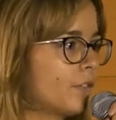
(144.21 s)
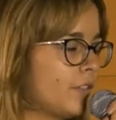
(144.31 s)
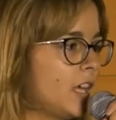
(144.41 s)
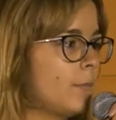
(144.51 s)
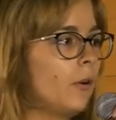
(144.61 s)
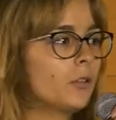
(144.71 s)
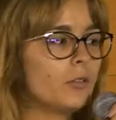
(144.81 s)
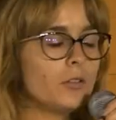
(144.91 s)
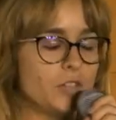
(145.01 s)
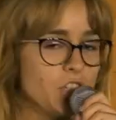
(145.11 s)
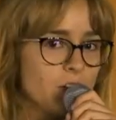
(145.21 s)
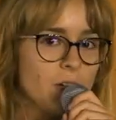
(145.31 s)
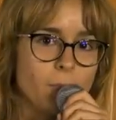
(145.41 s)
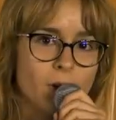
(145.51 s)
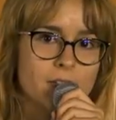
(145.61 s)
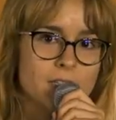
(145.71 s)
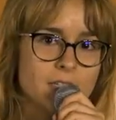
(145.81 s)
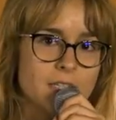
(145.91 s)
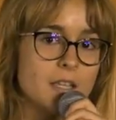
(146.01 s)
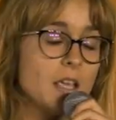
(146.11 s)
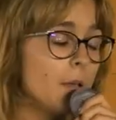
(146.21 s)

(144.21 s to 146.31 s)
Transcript: to think about unconditional policies?